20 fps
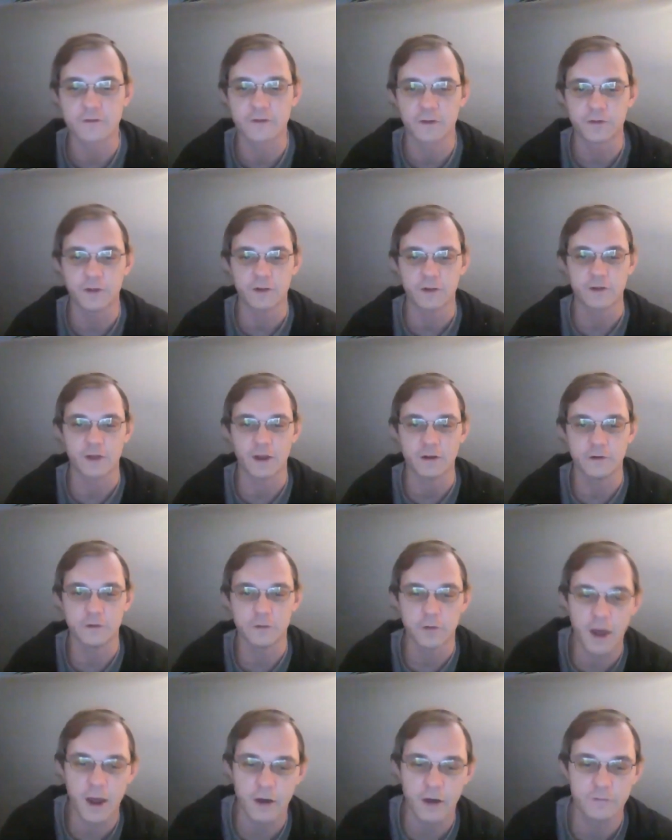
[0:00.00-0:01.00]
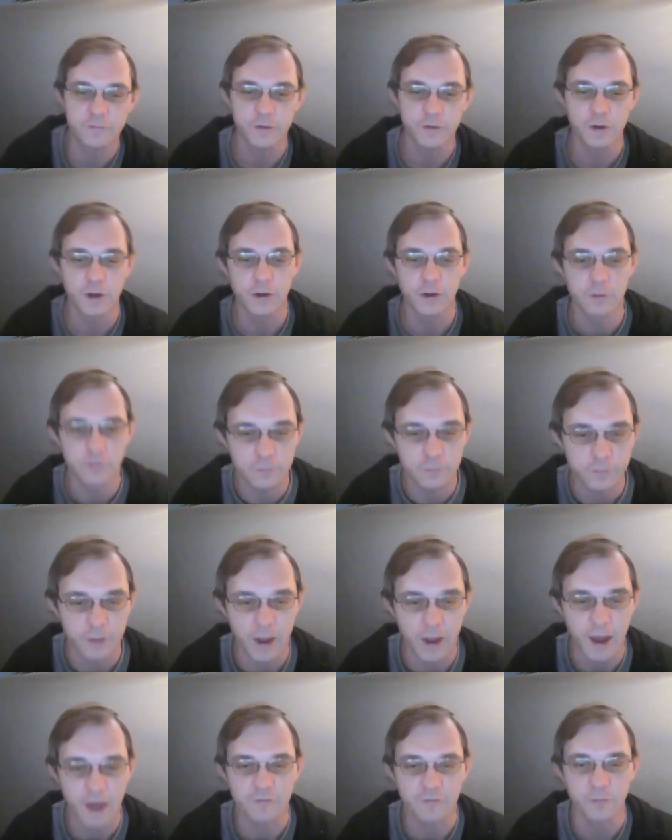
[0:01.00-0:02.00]
I think they do have, you know,
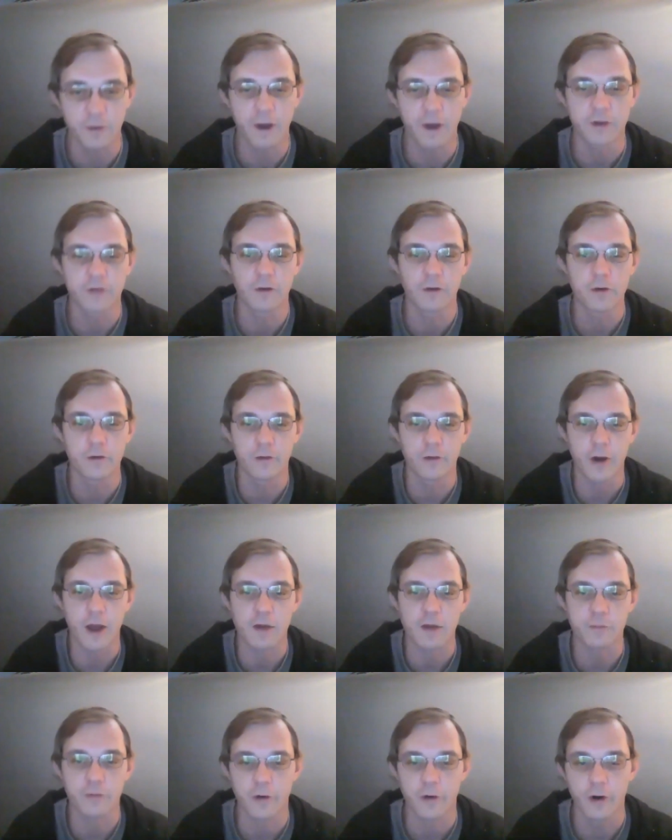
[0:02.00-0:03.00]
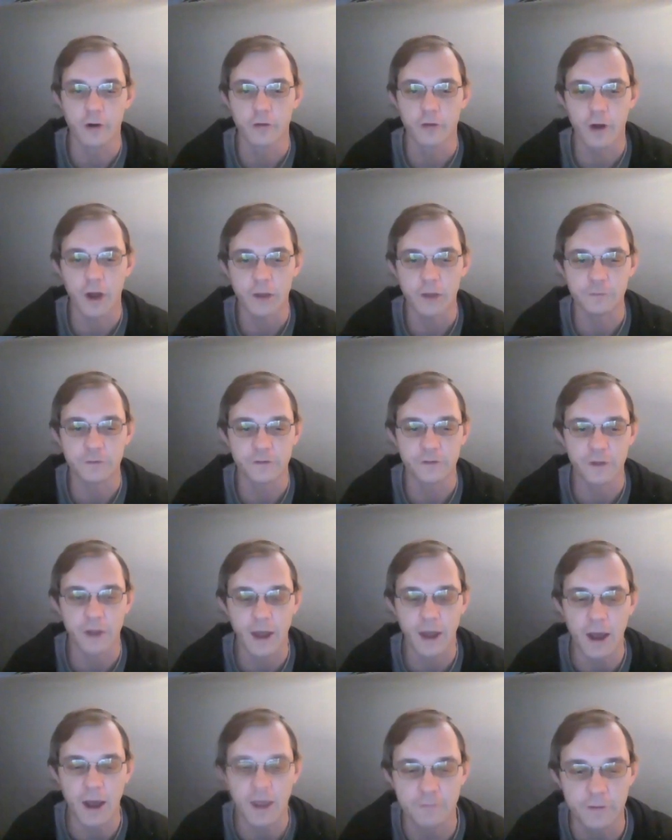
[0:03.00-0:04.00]
they have micro grant programs, and they
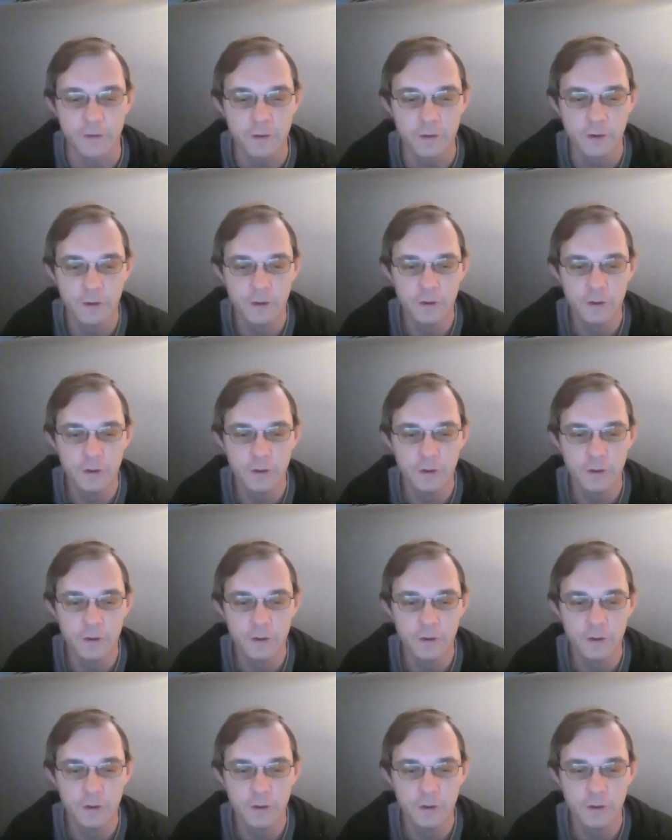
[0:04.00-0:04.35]
have a